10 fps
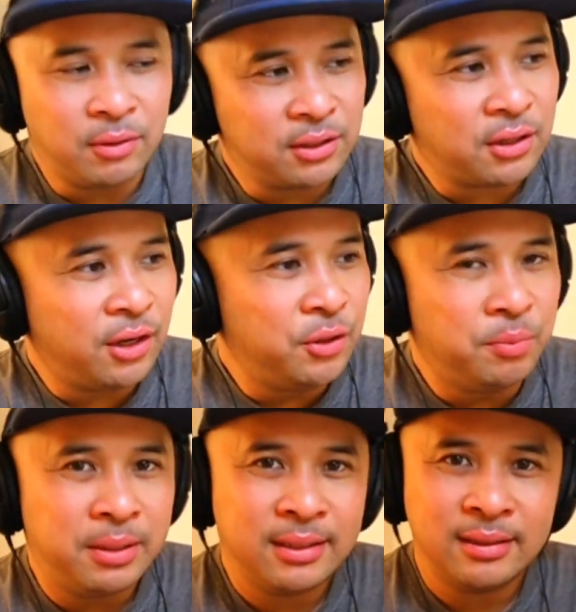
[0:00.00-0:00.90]
I want to start a
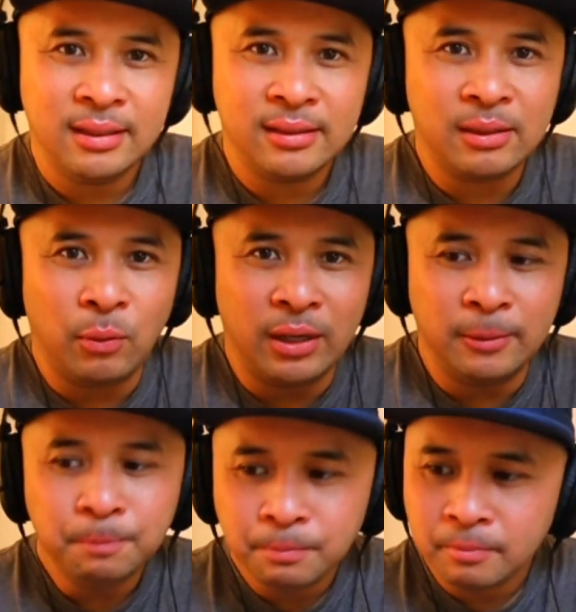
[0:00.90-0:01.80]
new business. I want
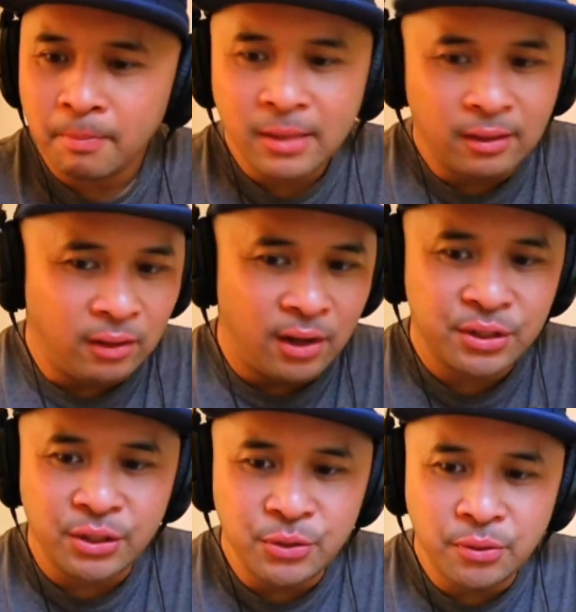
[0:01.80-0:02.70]
to
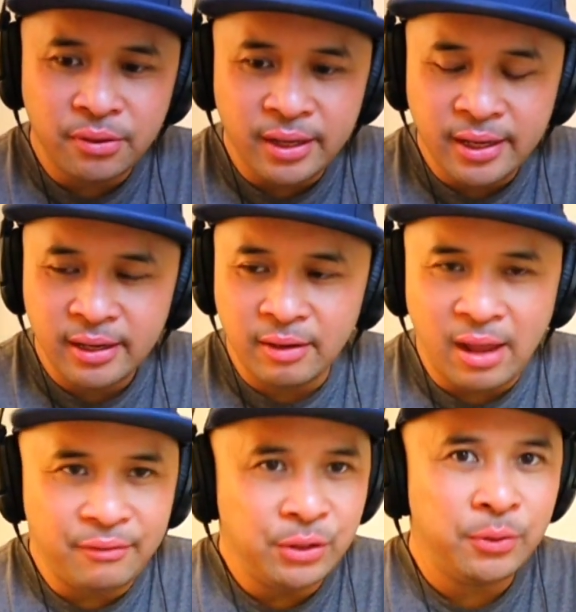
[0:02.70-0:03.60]
launch a new thing. I
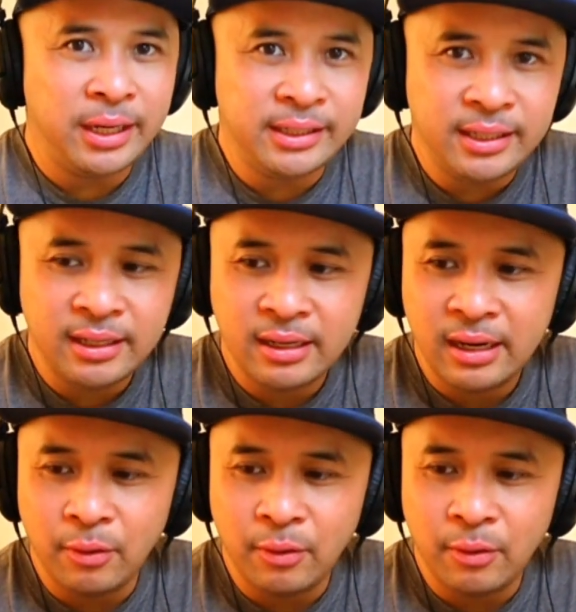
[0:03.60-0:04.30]
have a new idea.